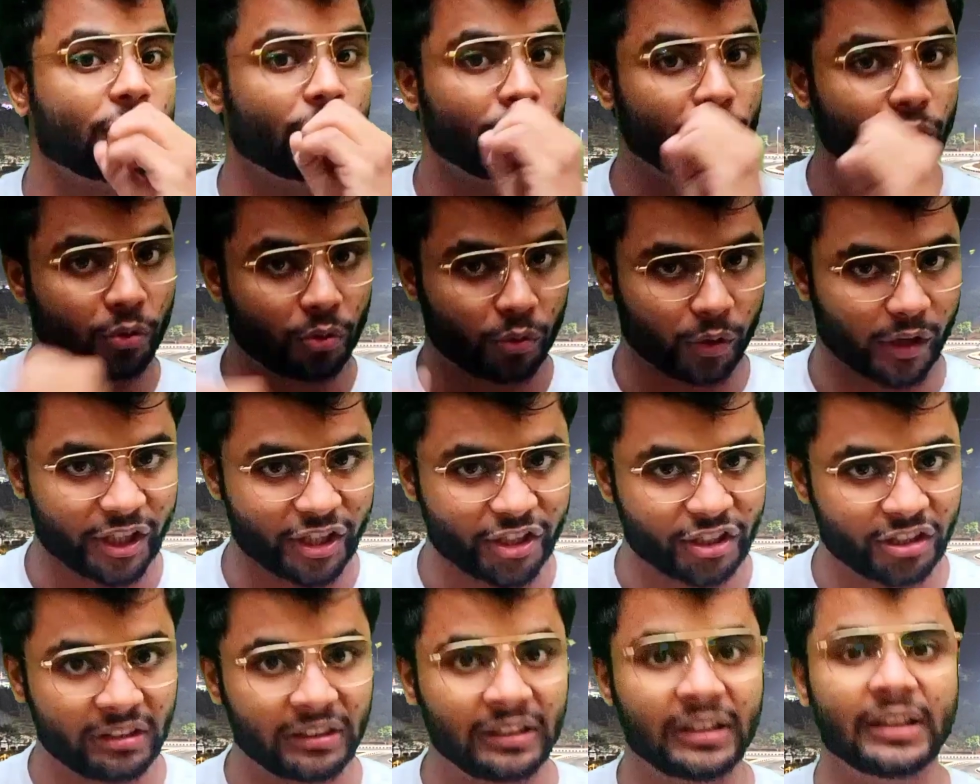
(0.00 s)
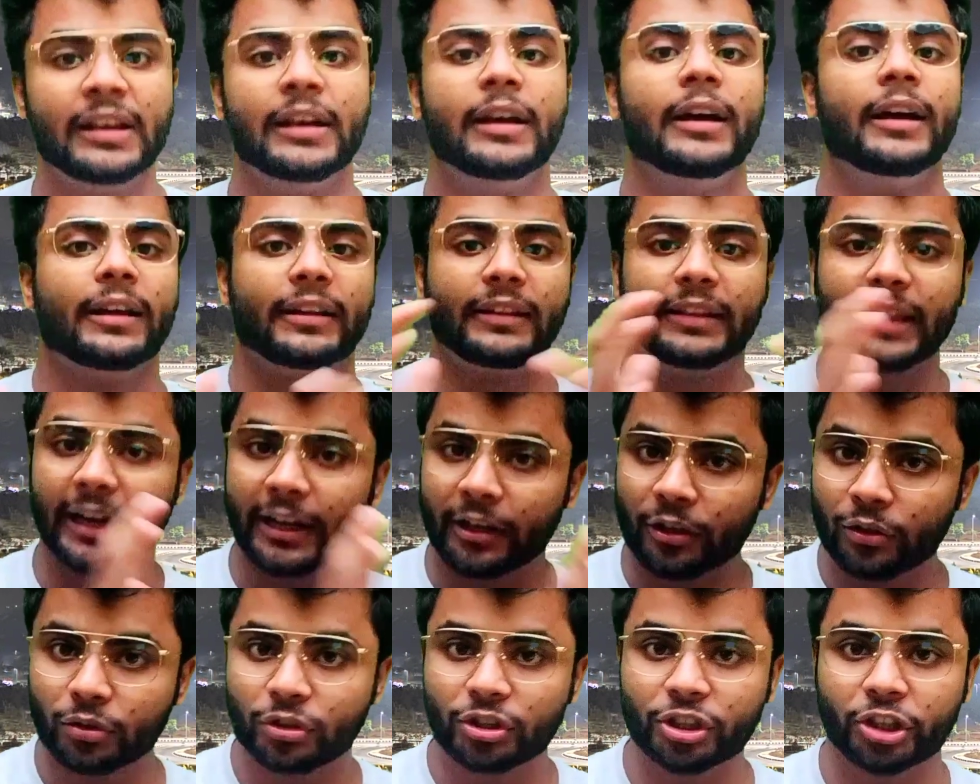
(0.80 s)
First you do question,
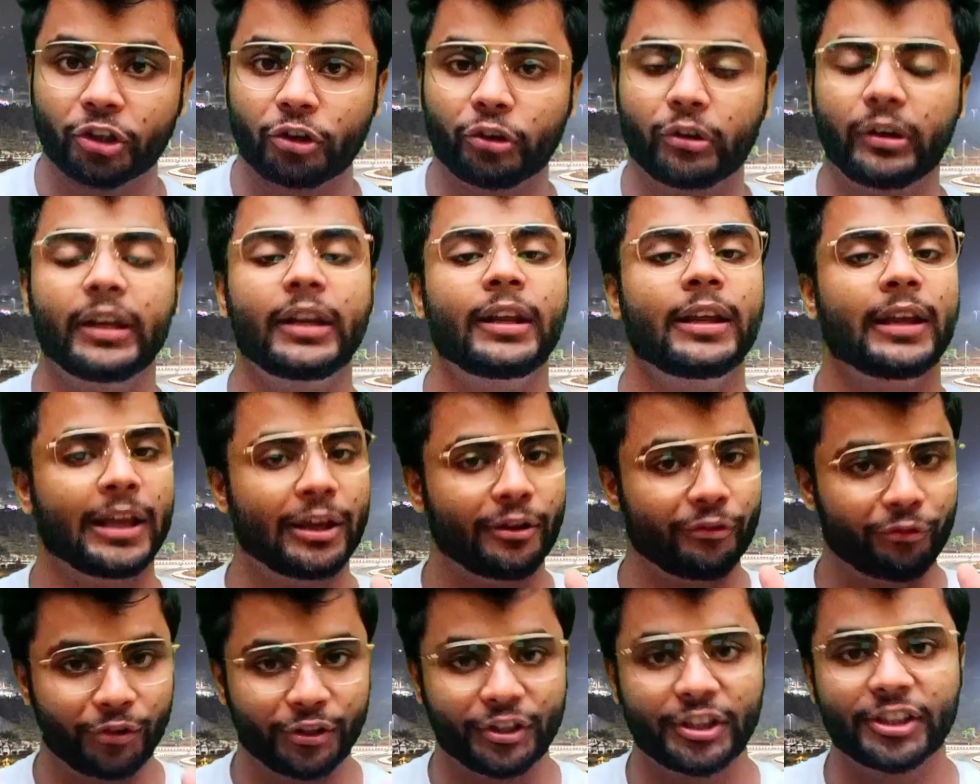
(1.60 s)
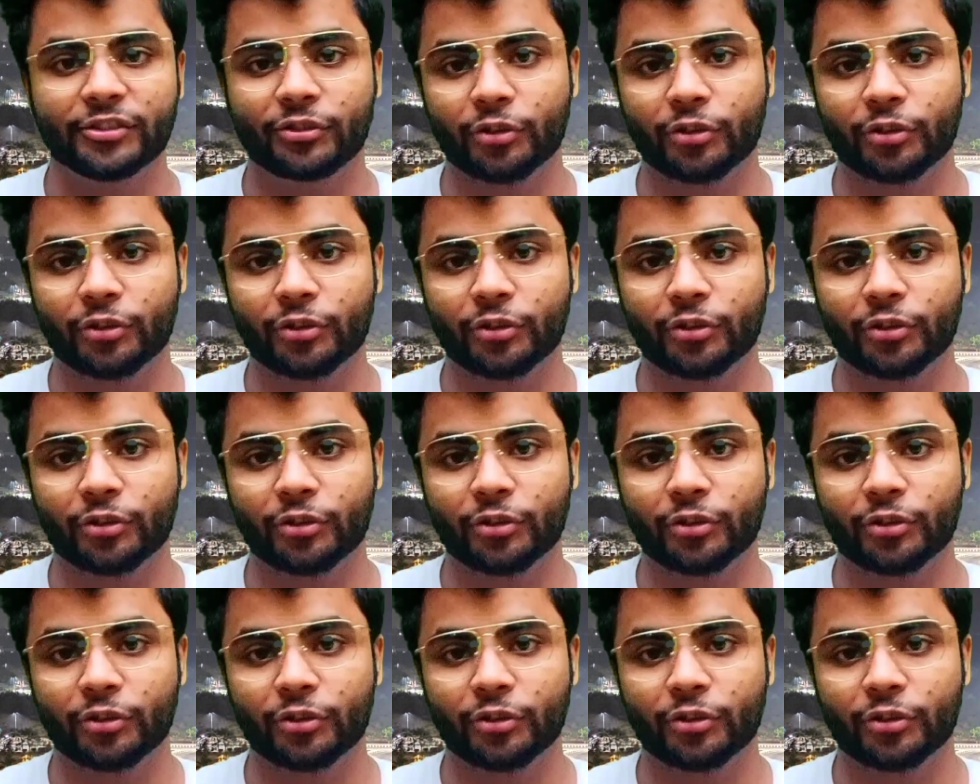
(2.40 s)
then do theory,